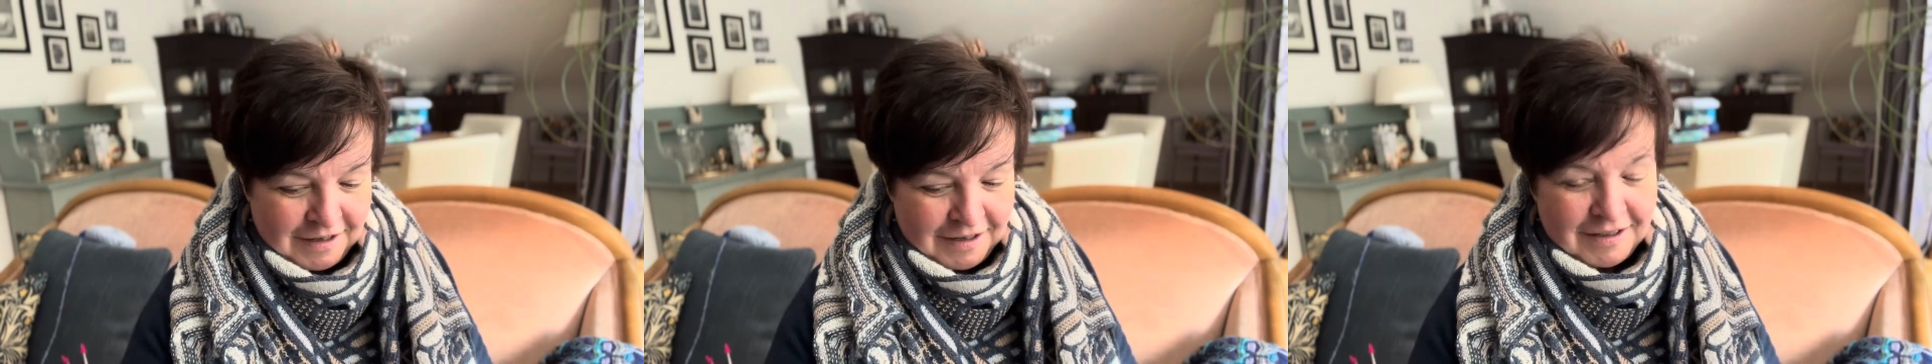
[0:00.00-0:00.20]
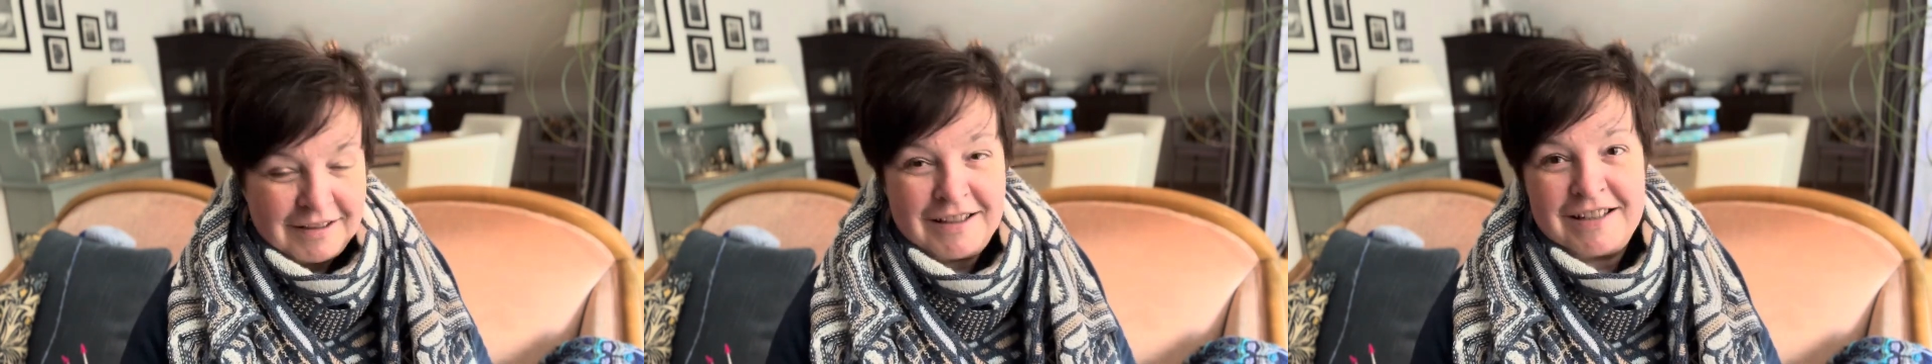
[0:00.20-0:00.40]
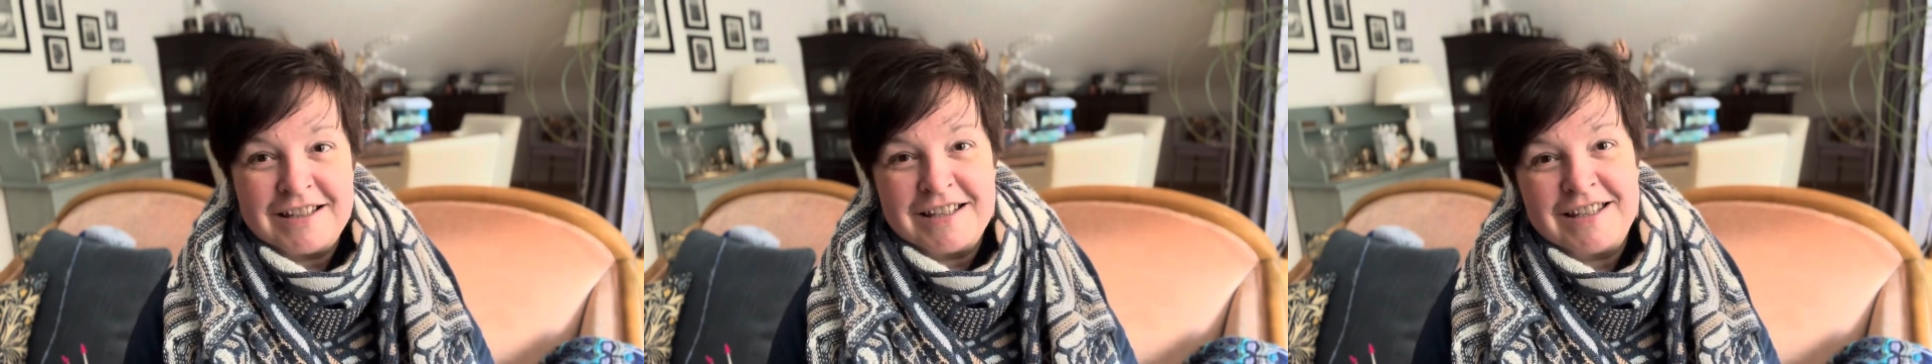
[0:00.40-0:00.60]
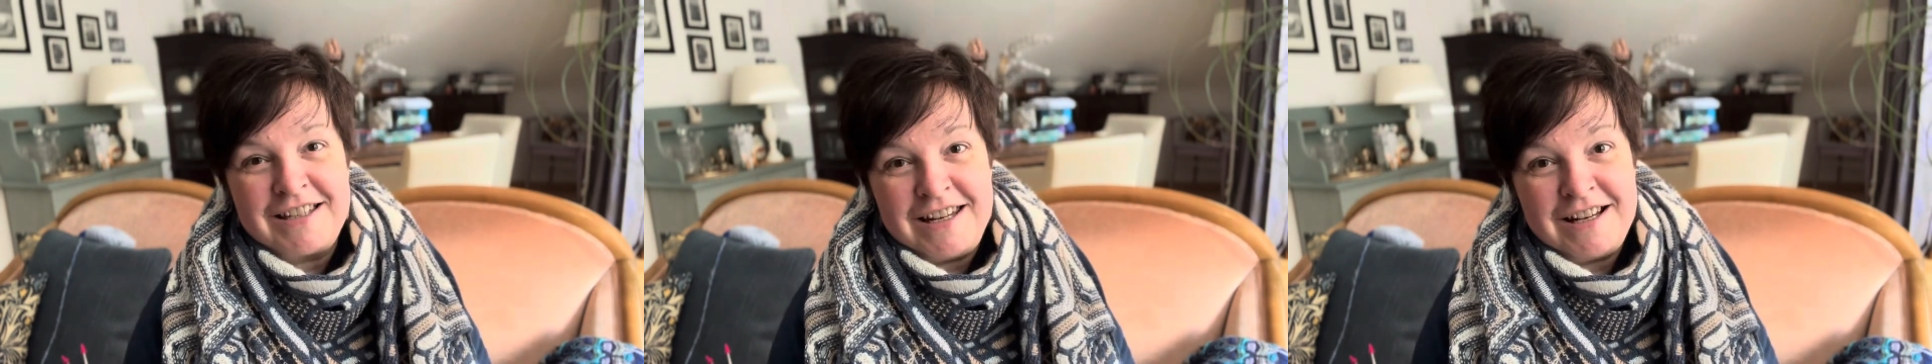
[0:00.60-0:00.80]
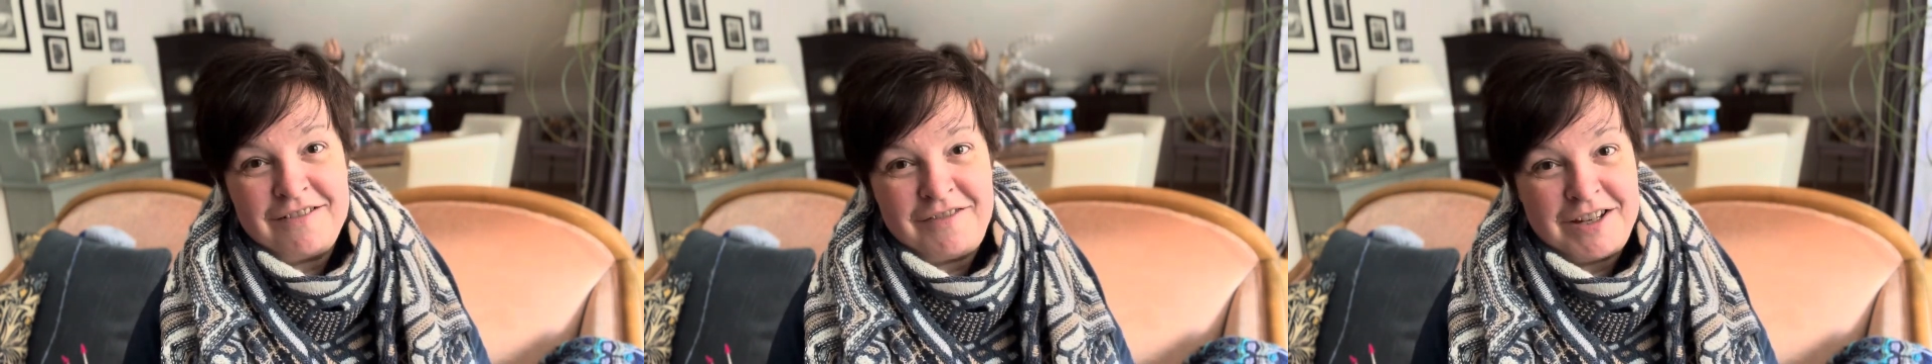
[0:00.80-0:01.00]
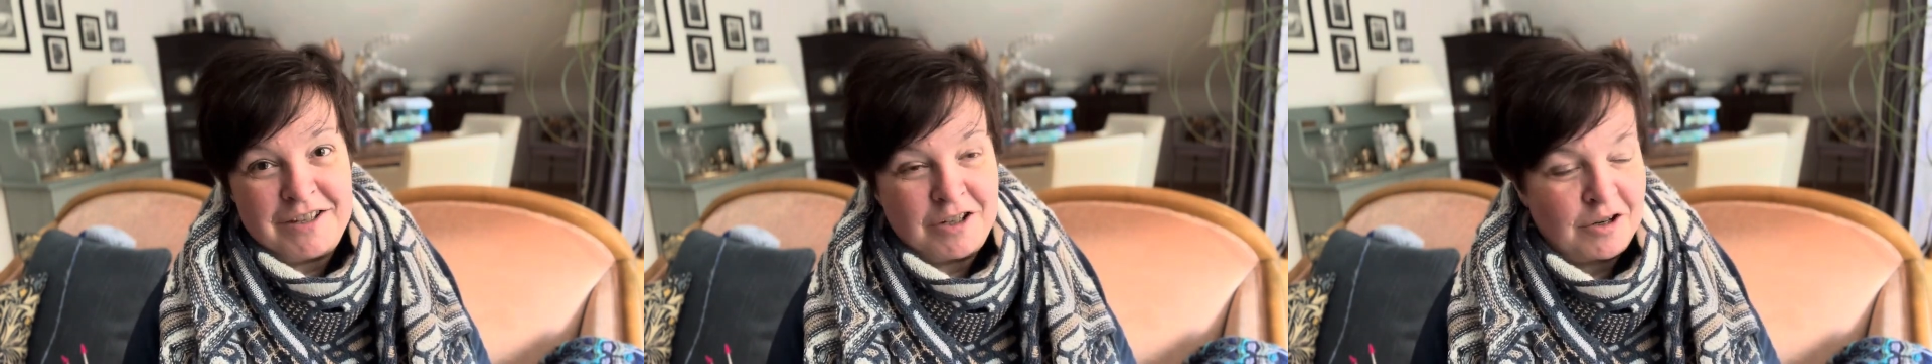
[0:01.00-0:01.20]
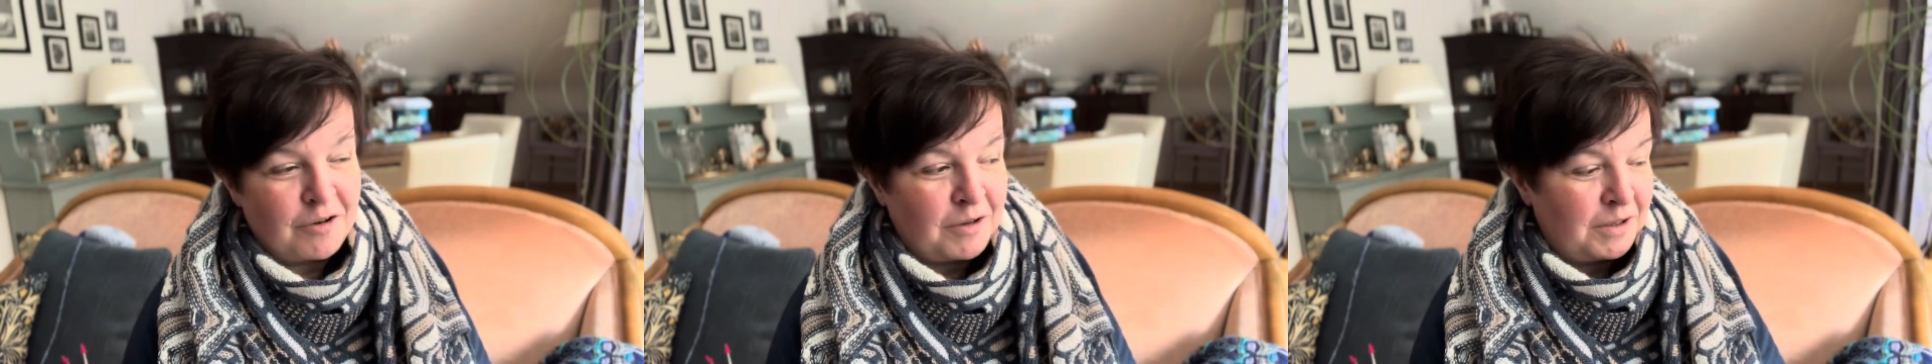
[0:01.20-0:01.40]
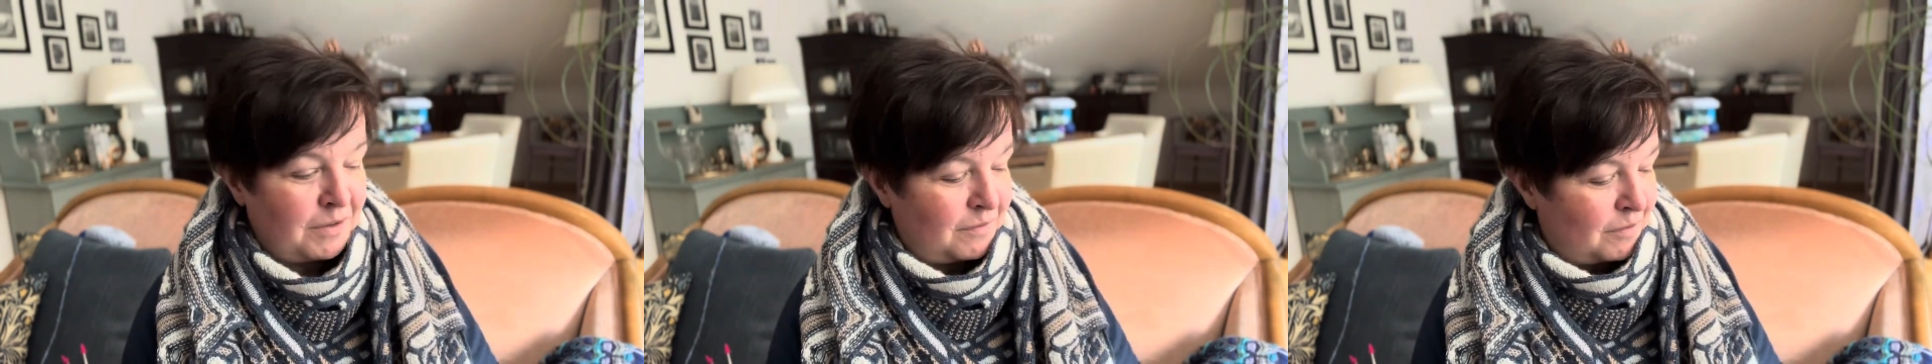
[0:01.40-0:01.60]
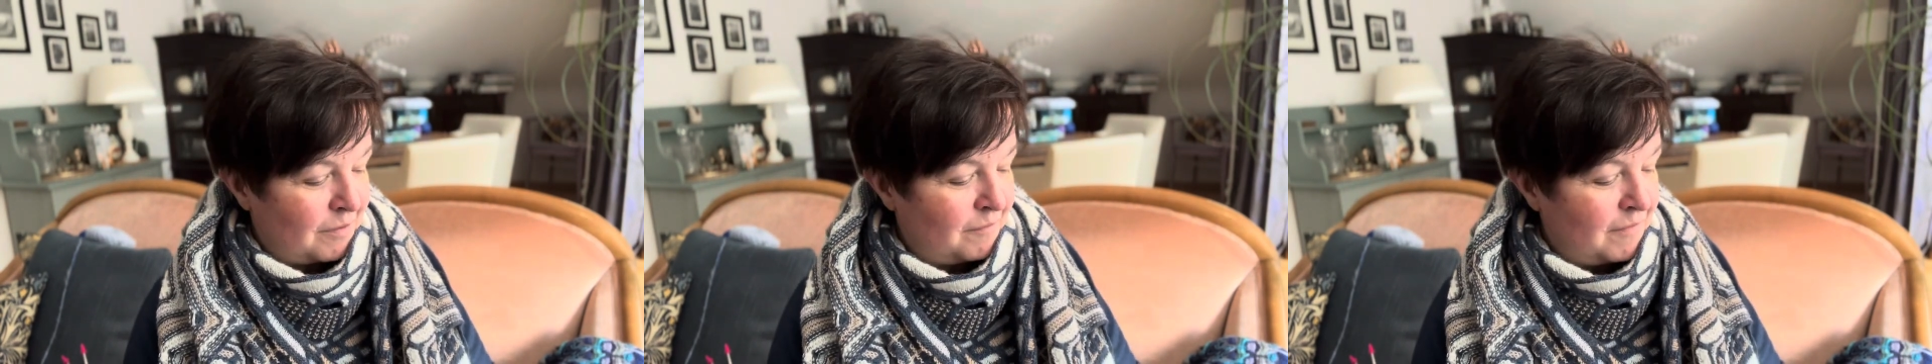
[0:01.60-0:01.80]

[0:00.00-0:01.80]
didn't steal these shawls from